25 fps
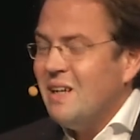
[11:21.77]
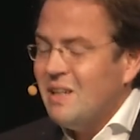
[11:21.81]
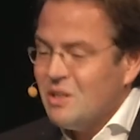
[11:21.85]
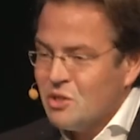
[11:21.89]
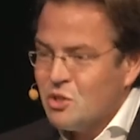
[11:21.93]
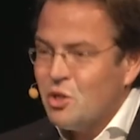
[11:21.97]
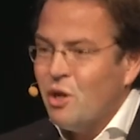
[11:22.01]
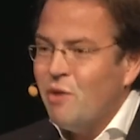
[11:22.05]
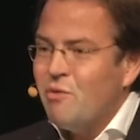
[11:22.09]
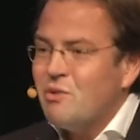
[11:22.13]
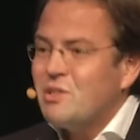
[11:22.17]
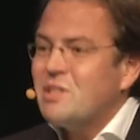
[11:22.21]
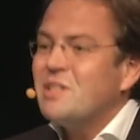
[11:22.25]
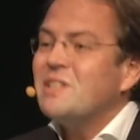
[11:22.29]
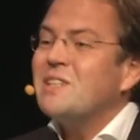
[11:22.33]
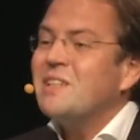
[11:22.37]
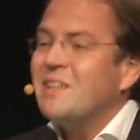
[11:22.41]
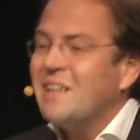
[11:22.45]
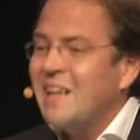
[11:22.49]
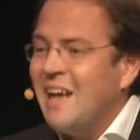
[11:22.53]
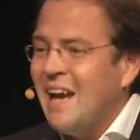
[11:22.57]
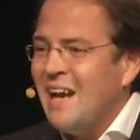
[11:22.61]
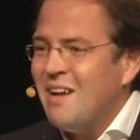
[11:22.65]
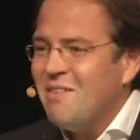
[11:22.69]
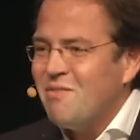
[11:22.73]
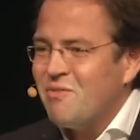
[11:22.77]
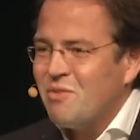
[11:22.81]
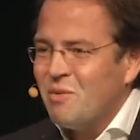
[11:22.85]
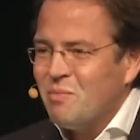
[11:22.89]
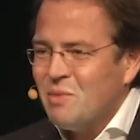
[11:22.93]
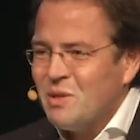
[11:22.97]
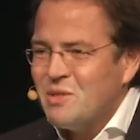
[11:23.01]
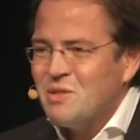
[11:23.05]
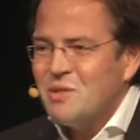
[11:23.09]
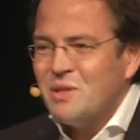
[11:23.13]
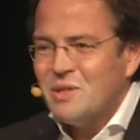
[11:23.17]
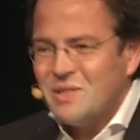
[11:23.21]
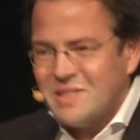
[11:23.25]
services again from
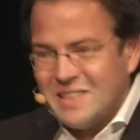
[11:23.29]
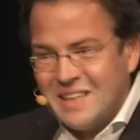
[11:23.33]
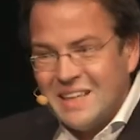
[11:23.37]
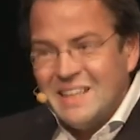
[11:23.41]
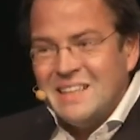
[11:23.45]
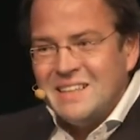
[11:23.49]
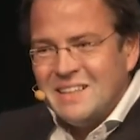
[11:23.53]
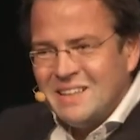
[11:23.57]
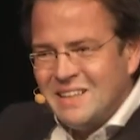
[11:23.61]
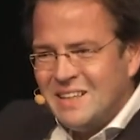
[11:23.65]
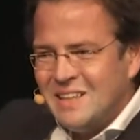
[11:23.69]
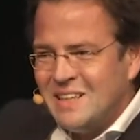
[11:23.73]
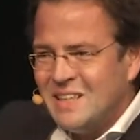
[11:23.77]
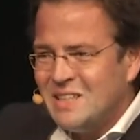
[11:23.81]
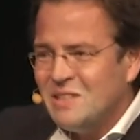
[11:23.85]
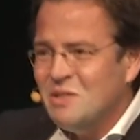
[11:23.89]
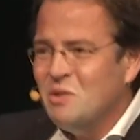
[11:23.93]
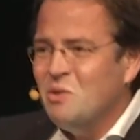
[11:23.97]
the church in the